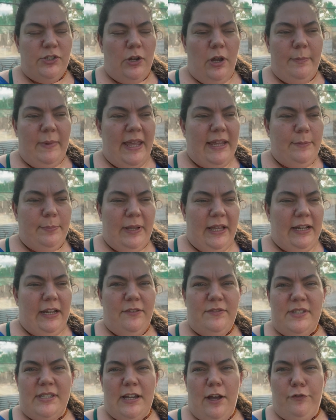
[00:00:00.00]
So I make plenty
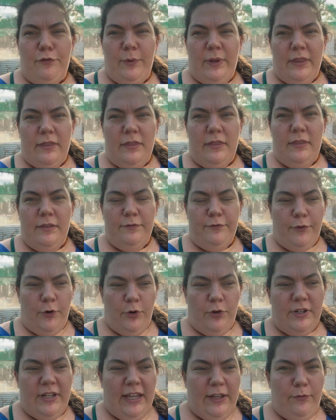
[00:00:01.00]
of stuff with
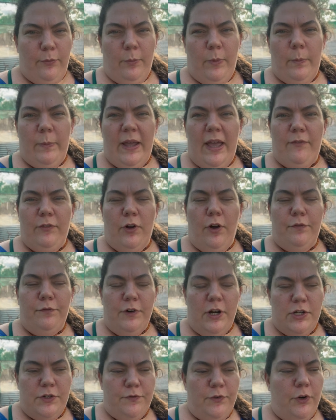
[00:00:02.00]
fruit, even when we haven't got
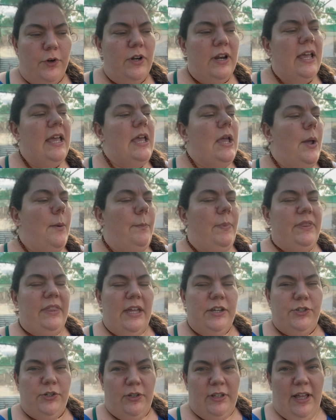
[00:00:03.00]
fresh fruit, but
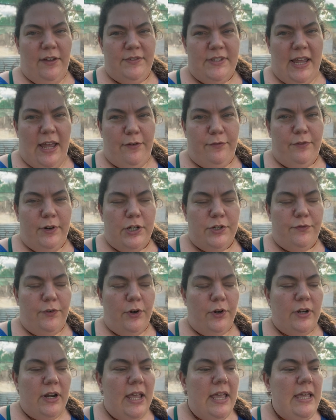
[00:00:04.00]
they do love to have fresh
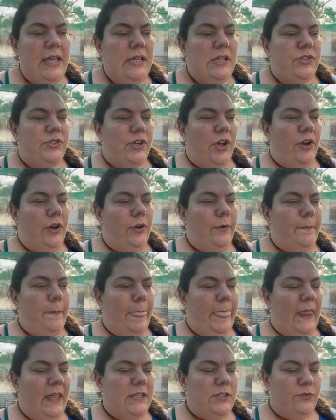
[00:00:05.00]
fruit. So
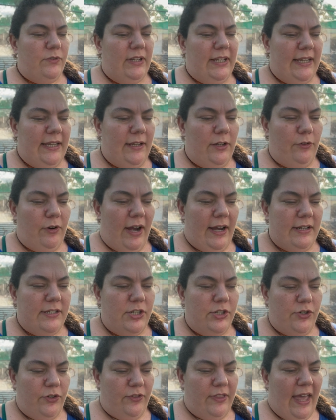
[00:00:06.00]
it's really great
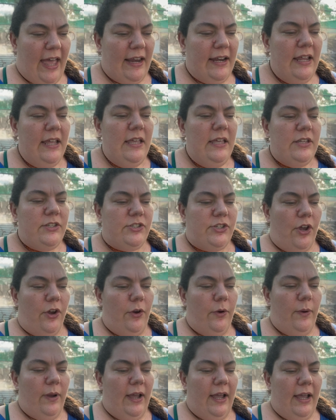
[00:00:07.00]
to do that.
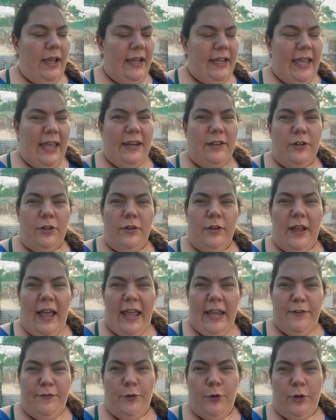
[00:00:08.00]
So again,
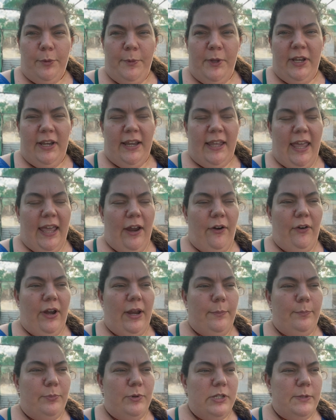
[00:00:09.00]
A4 Community Care
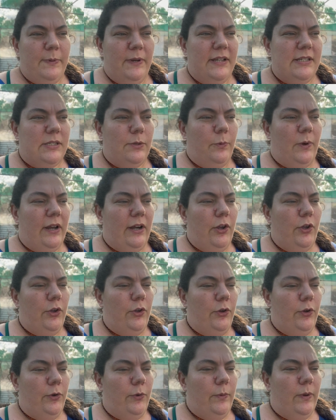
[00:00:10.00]
in Brisbane is the one
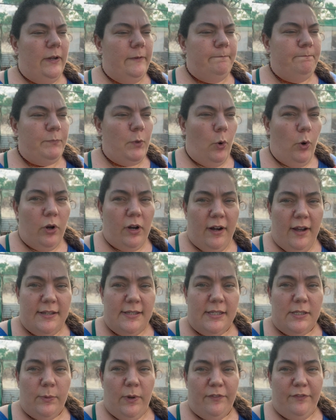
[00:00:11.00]
who
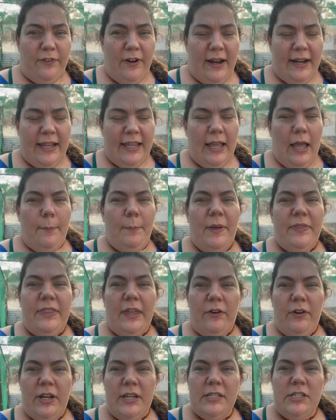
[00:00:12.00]
organises the one for out here, but
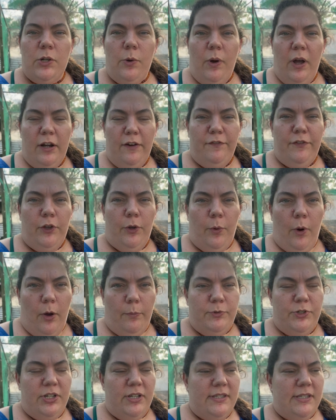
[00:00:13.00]
there is quite a few
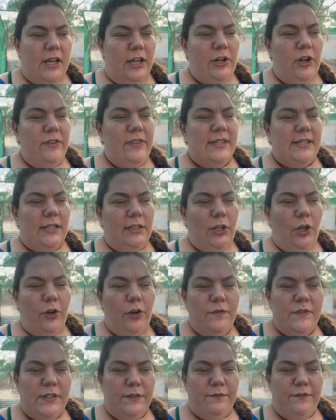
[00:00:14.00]
options. I know there's a
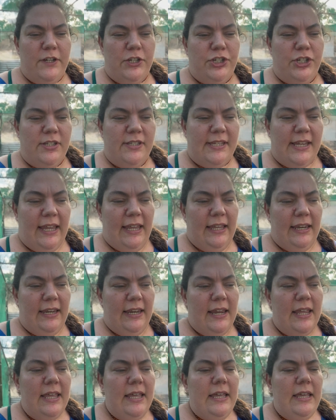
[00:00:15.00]
Loaves and Fishes
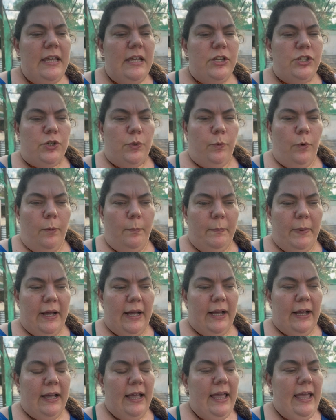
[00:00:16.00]
in
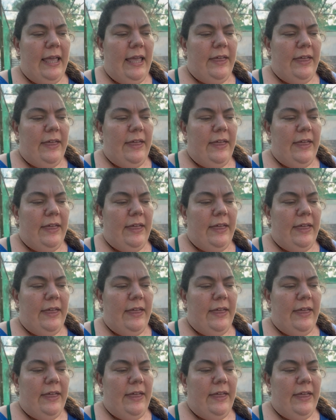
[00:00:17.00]
Toowoomba.